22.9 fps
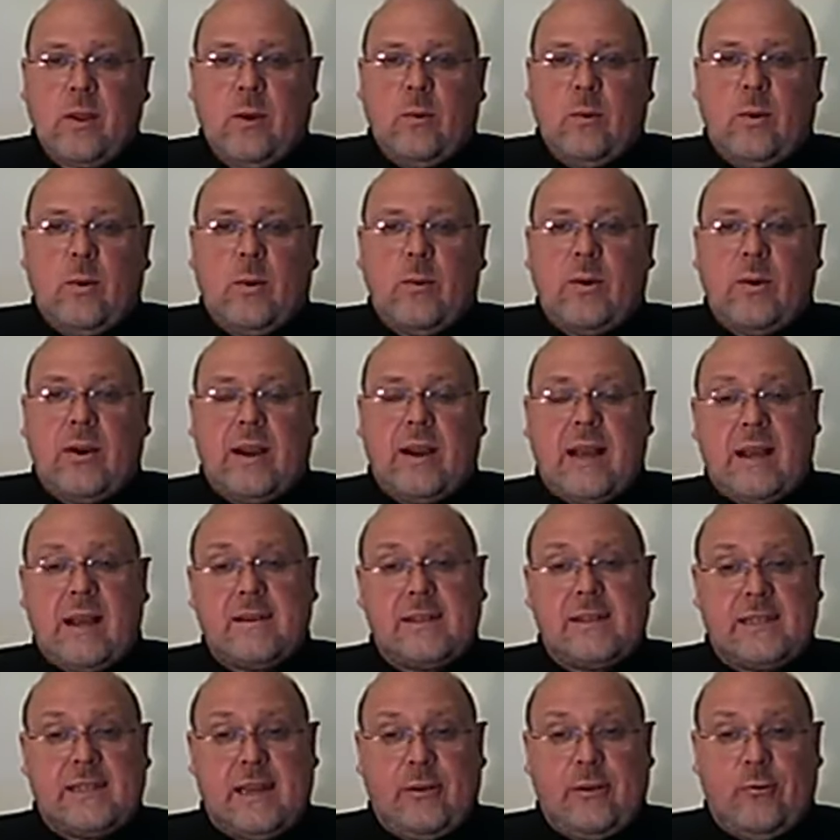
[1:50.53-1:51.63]
what we're
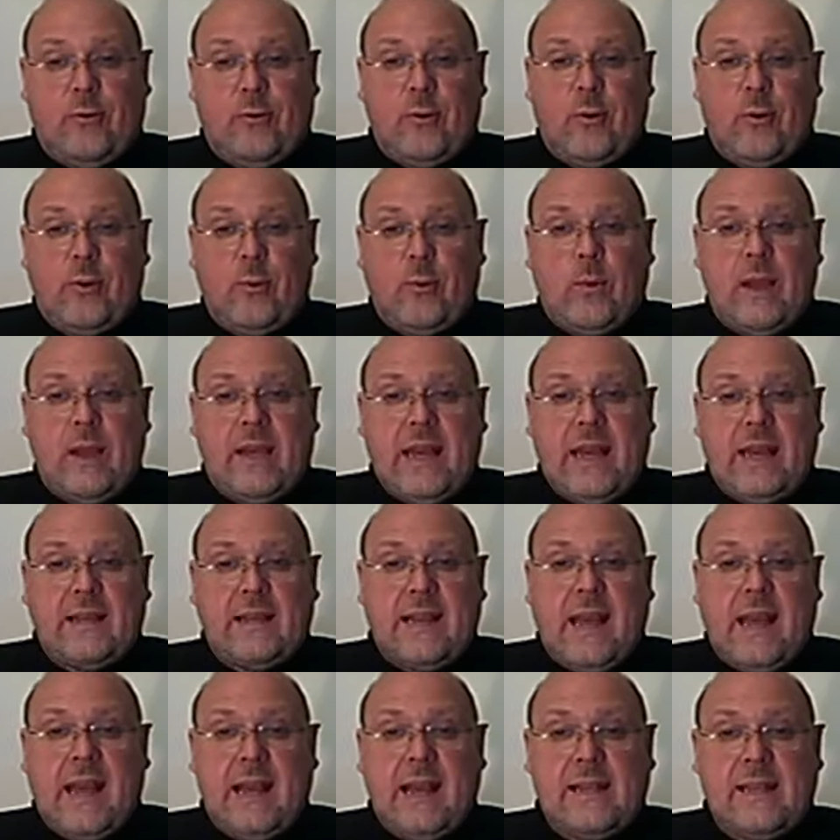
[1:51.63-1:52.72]
announcing for the weekend
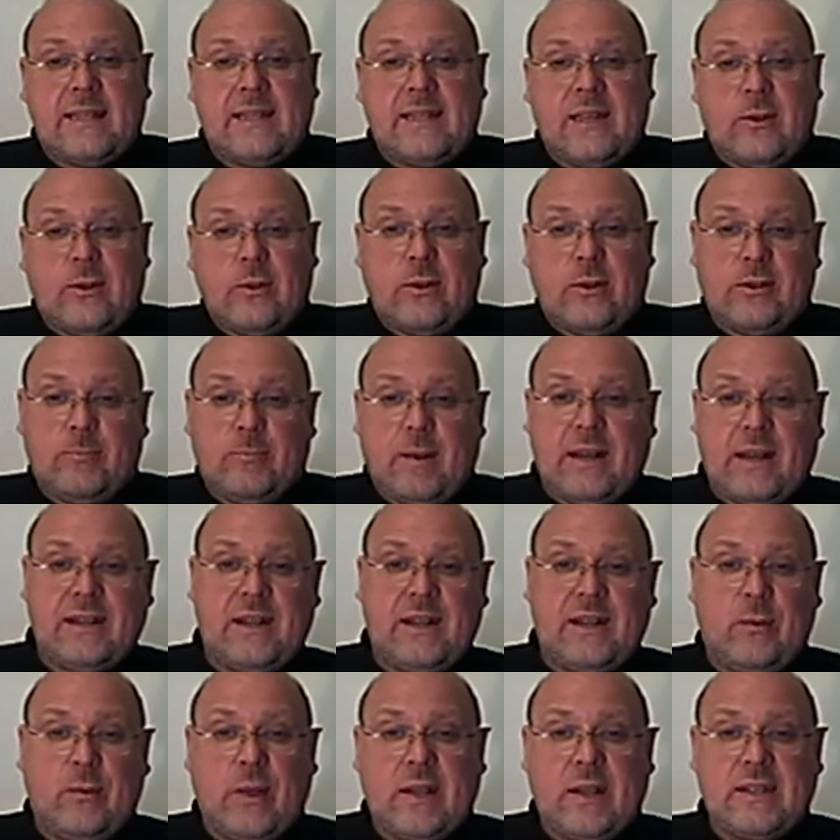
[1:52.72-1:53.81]
ahead. So there's
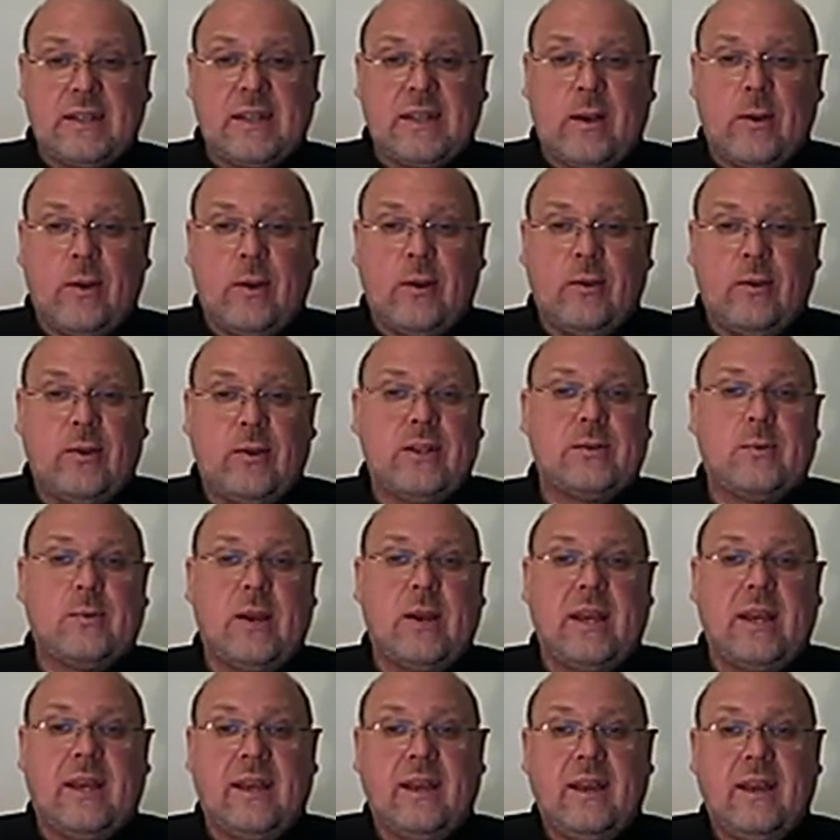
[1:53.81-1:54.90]
plenty of things going on this
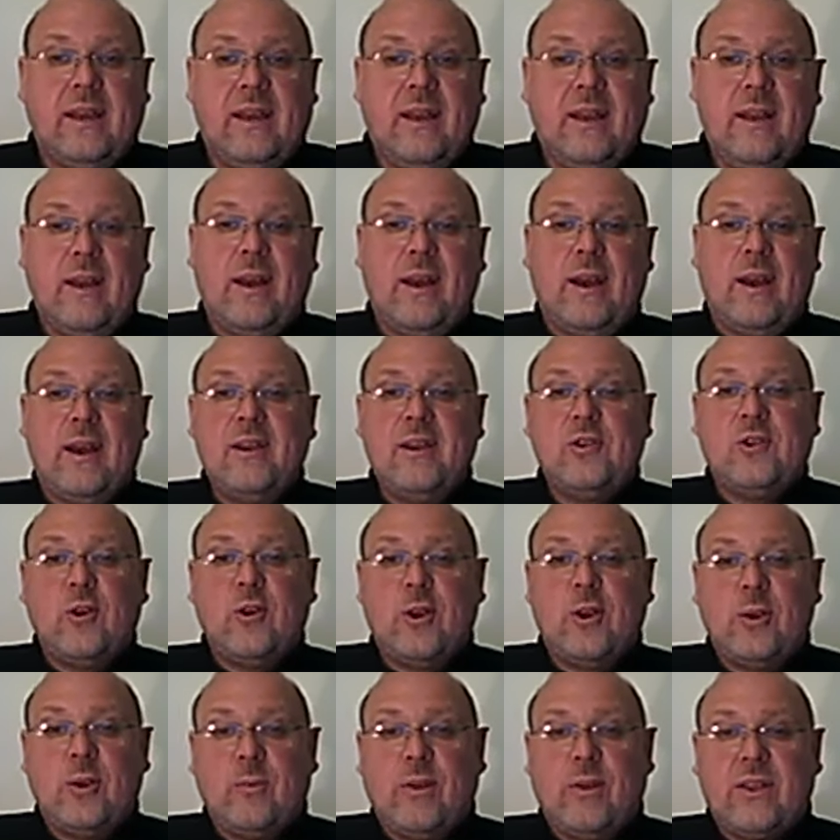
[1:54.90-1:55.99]
week. Uh,
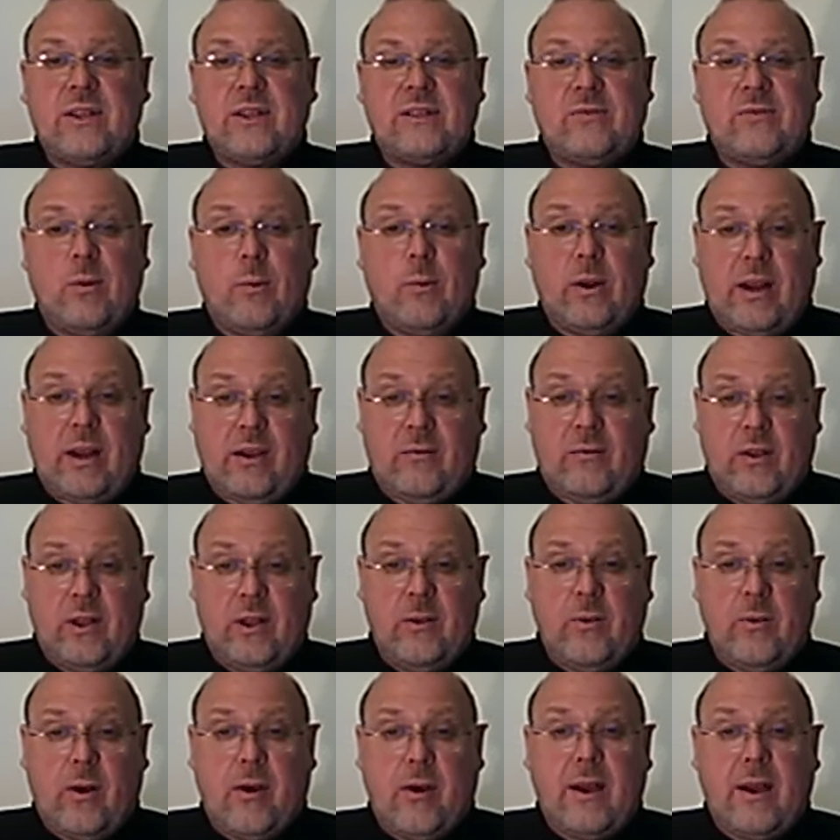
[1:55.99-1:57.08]
join with us for whatever
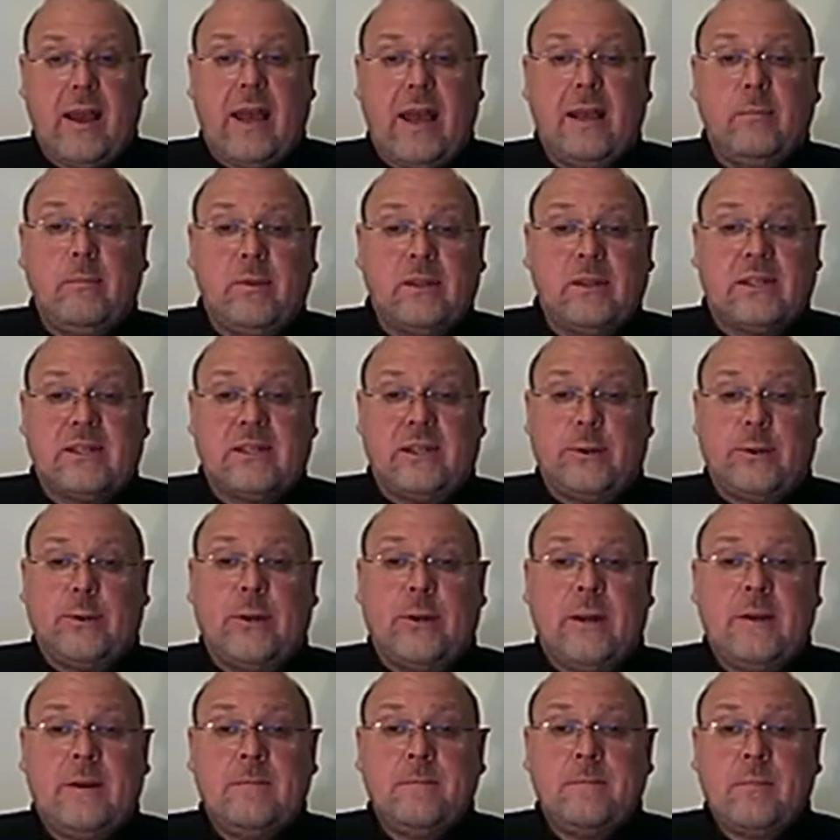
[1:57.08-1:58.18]
you are able to.
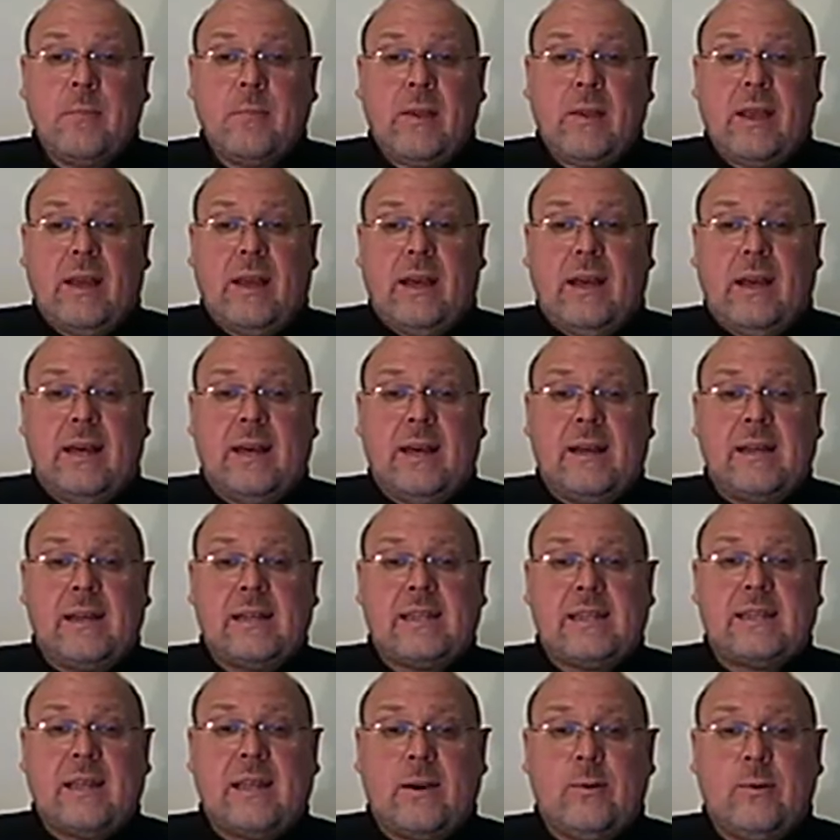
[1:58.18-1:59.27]
Uh,
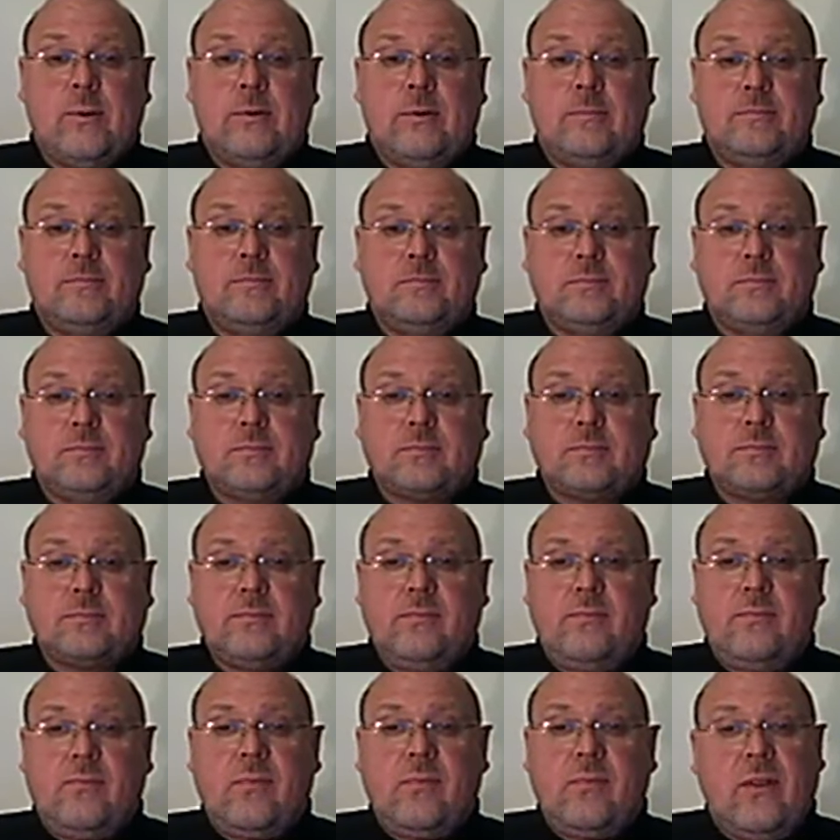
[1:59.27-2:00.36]
so
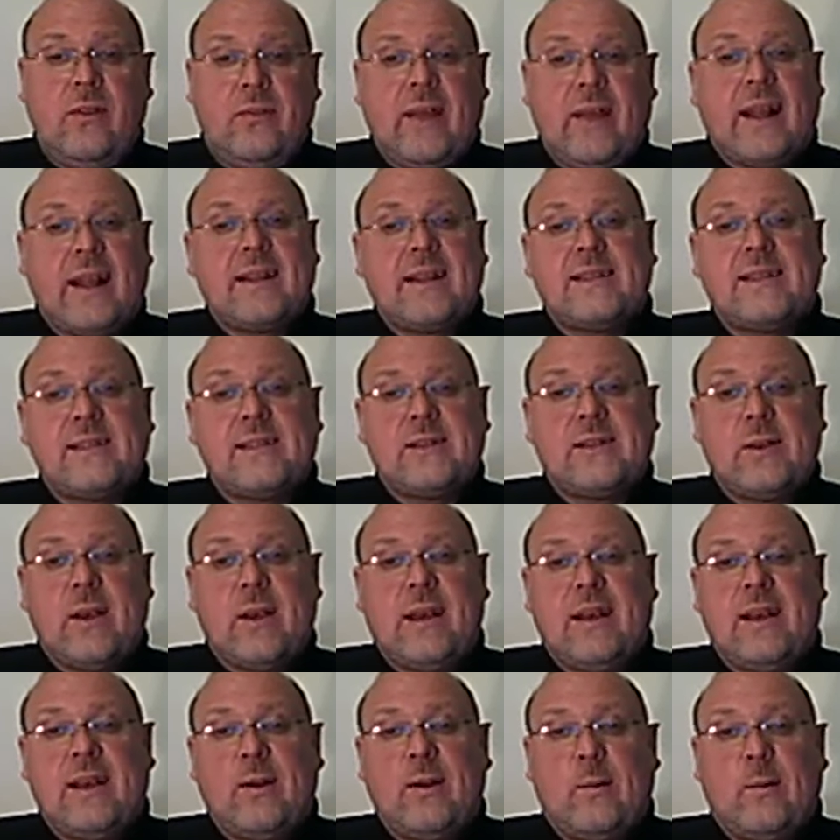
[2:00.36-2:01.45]
that's
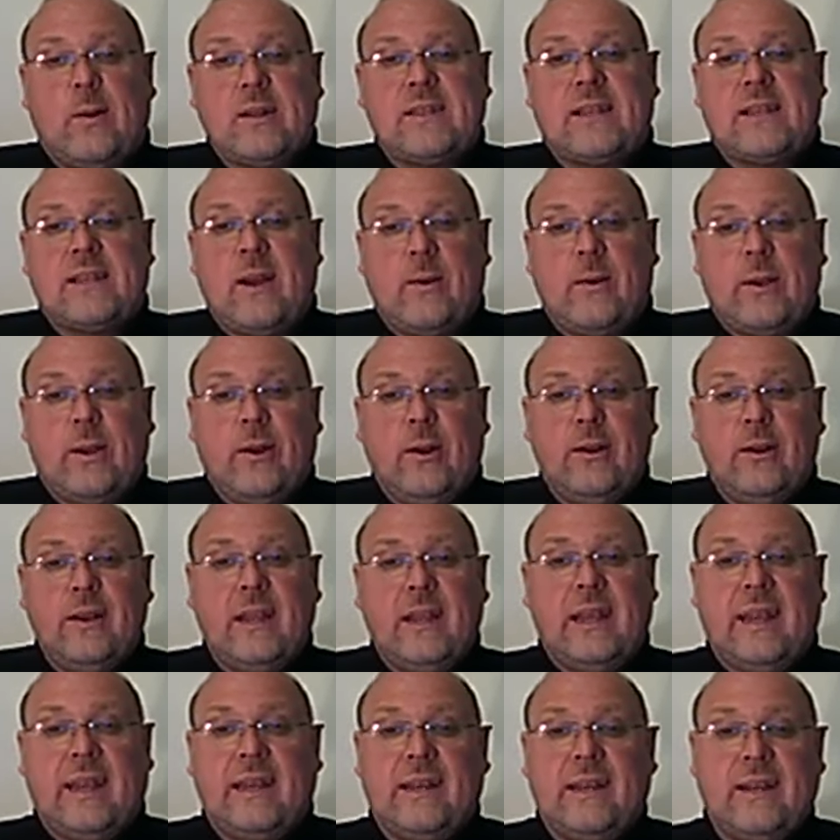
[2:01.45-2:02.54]
uh, what's going on
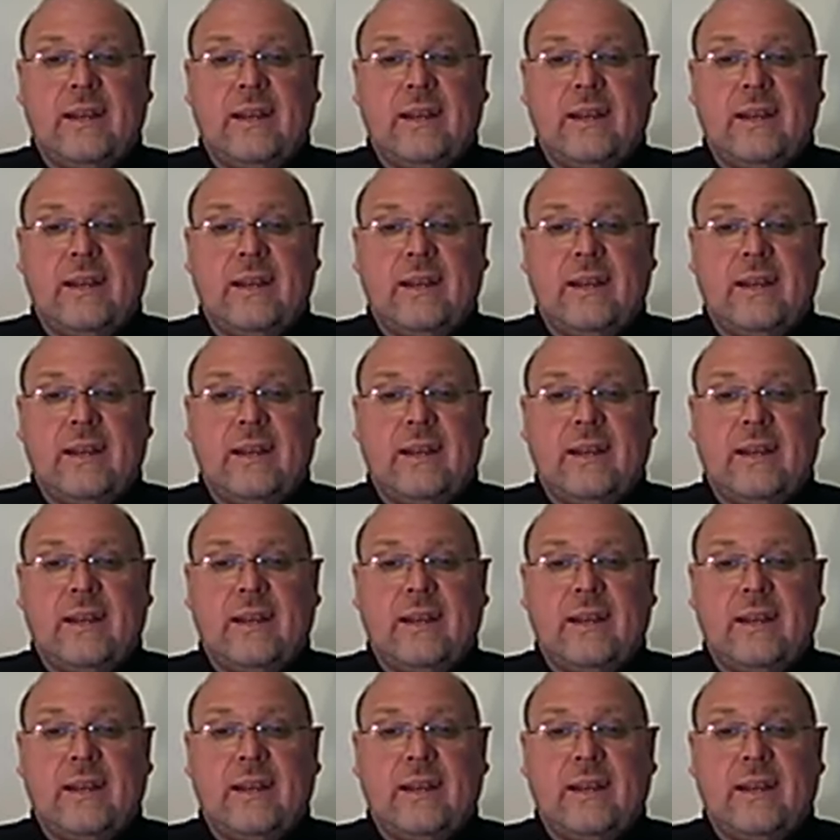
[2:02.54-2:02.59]
in